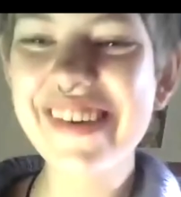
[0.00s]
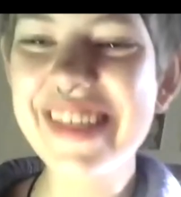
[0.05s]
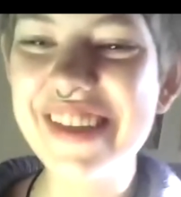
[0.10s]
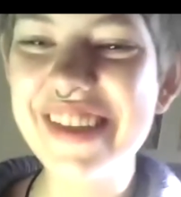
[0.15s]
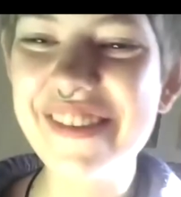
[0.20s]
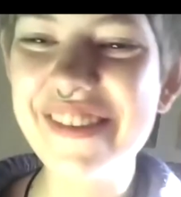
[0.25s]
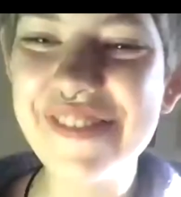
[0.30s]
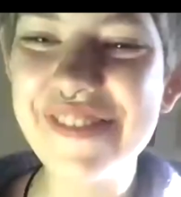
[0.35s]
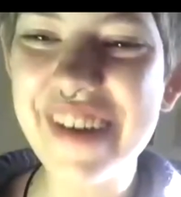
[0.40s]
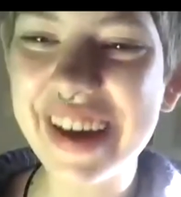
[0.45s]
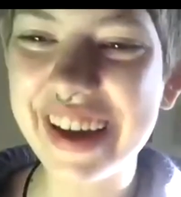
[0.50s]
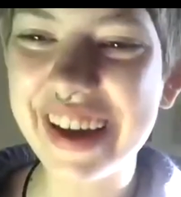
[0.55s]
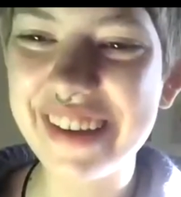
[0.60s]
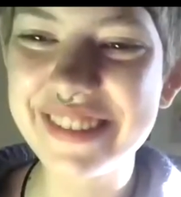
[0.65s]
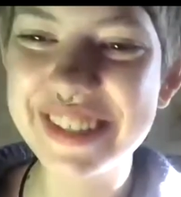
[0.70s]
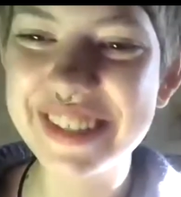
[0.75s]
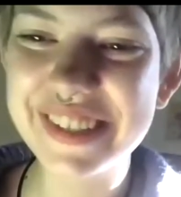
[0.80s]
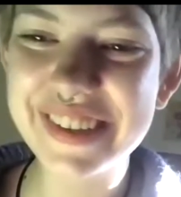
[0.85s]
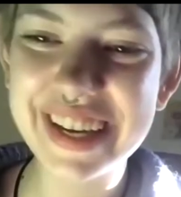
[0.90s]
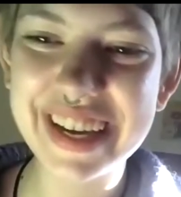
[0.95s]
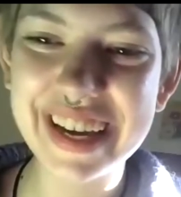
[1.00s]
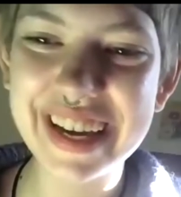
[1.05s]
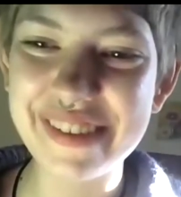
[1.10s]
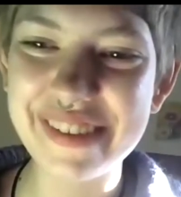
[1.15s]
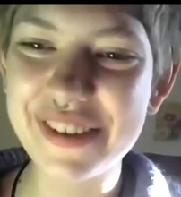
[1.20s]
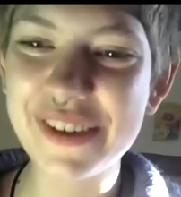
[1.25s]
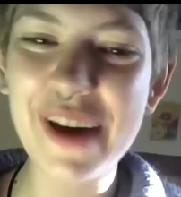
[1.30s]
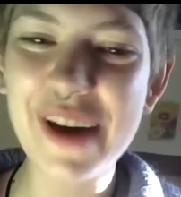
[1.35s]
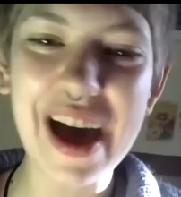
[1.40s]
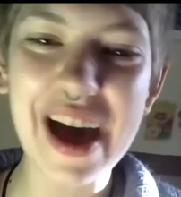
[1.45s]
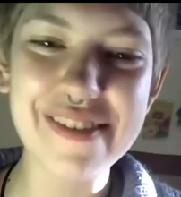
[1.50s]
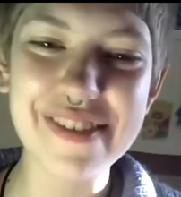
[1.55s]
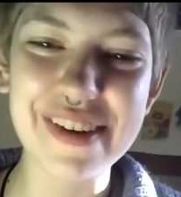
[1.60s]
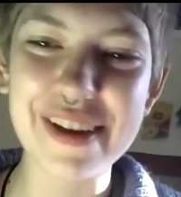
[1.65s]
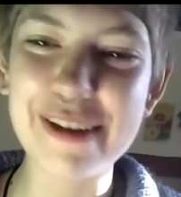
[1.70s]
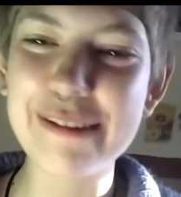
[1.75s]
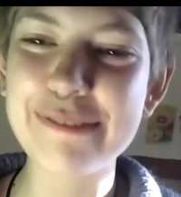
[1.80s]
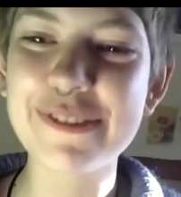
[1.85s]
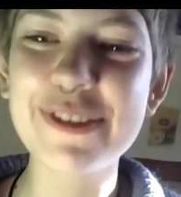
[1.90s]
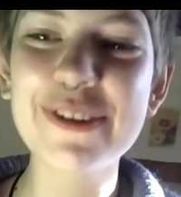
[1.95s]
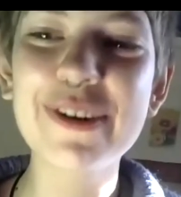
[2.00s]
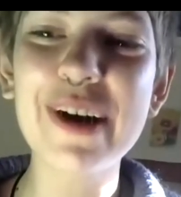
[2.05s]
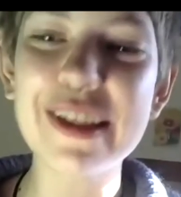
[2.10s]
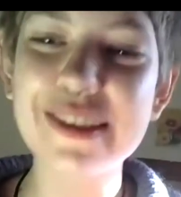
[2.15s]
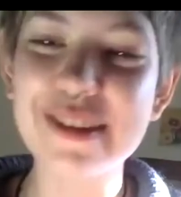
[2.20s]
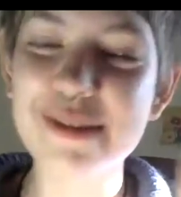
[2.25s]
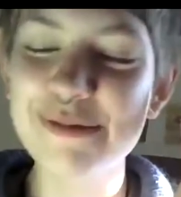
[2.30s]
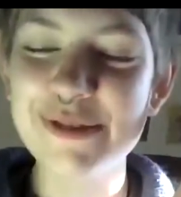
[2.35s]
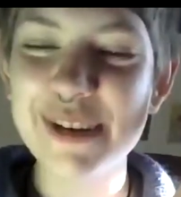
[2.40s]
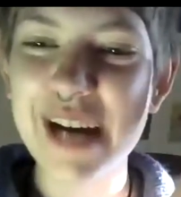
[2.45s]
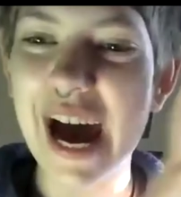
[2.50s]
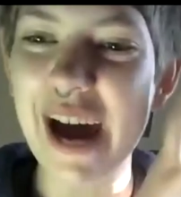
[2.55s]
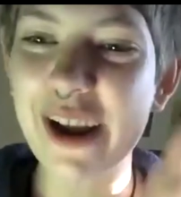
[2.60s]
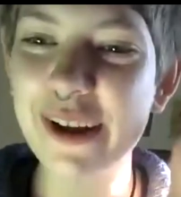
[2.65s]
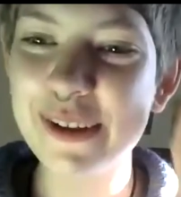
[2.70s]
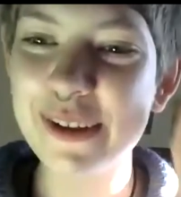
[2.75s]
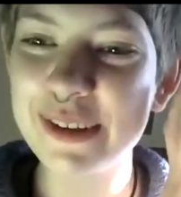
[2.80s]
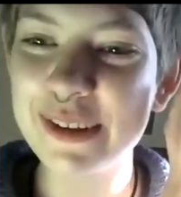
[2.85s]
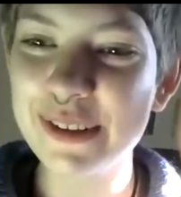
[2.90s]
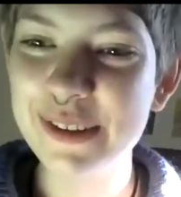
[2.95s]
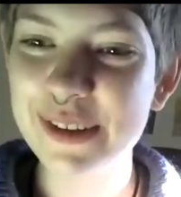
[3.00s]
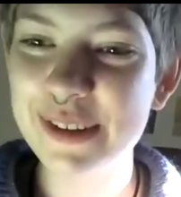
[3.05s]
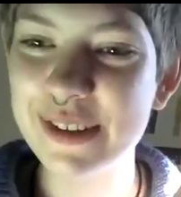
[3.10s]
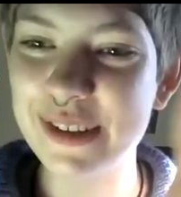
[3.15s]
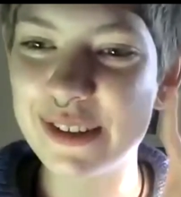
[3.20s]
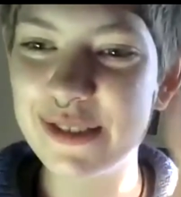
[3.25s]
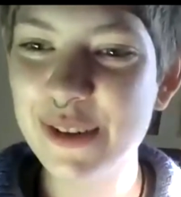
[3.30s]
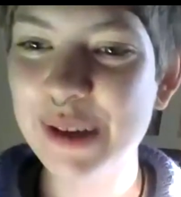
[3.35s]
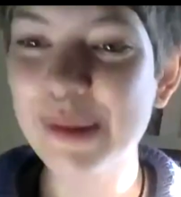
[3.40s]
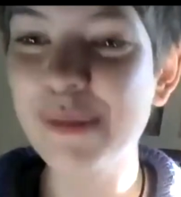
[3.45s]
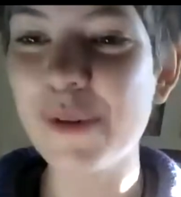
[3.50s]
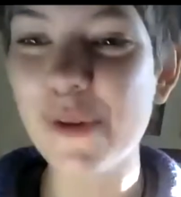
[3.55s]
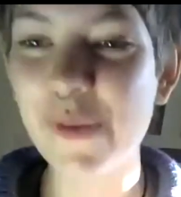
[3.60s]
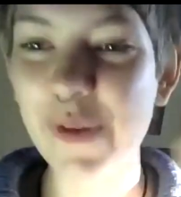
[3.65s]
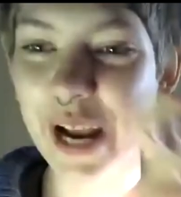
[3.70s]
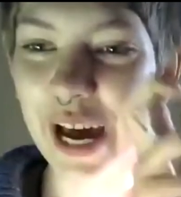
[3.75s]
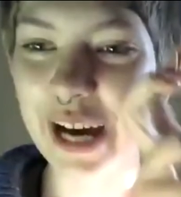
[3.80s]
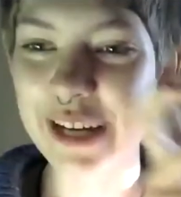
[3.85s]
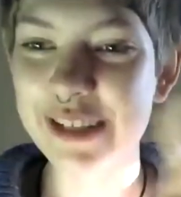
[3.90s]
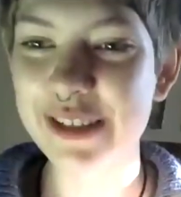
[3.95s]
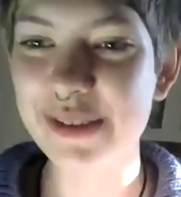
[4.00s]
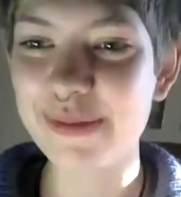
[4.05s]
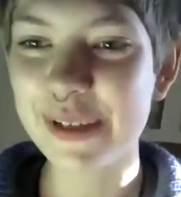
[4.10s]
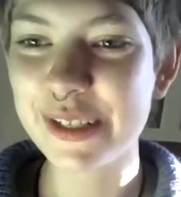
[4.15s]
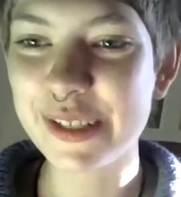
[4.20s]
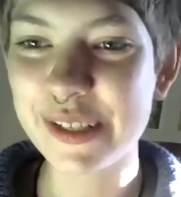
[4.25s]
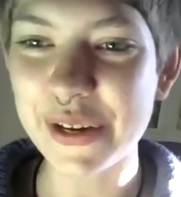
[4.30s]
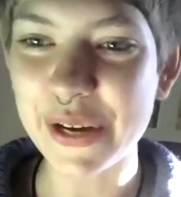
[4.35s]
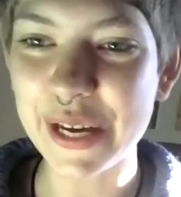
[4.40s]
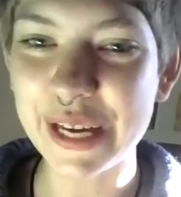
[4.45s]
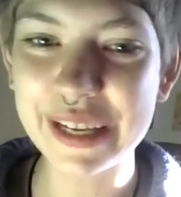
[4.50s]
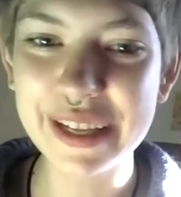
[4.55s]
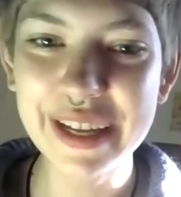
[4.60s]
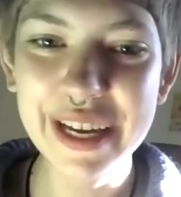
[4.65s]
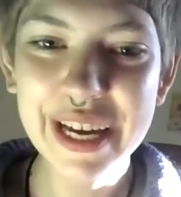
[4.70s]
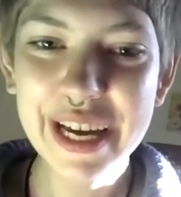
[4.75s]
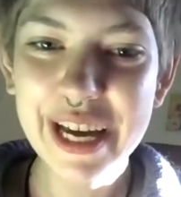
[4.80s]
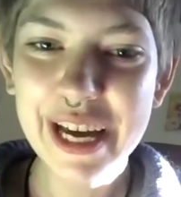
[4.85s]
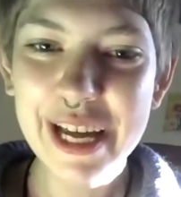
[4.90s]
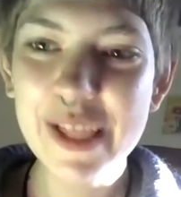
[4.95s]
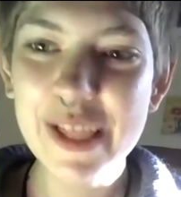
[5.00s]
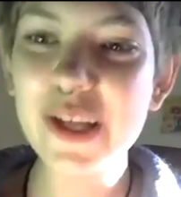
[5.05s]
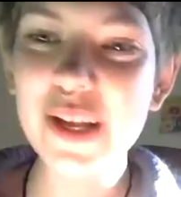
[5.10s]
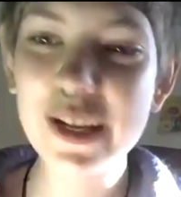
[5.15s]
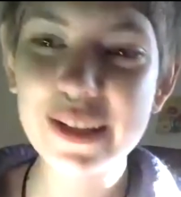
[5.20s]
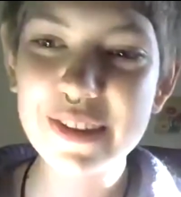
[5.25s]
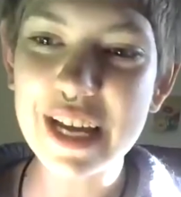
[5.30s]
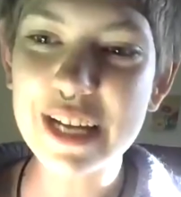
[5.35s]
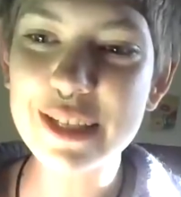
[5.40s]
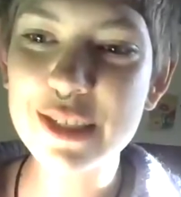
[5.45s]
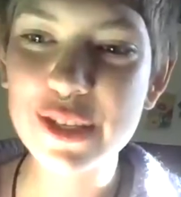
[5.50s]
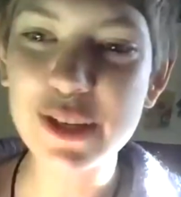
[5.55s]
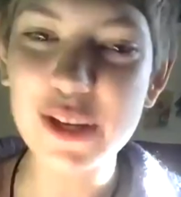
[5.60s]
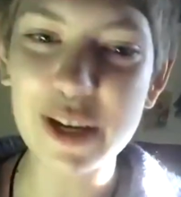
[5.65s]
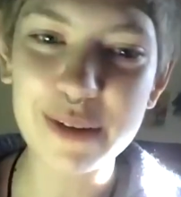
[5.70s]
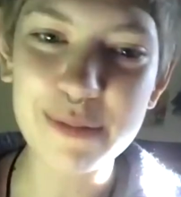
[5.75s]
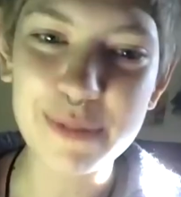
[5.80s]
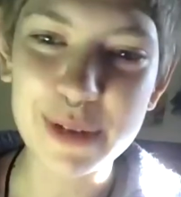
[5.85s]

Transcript: know what the fuck I'm doing. If you have, if you got some channel in your lucid dream about what I should be doing, that's good.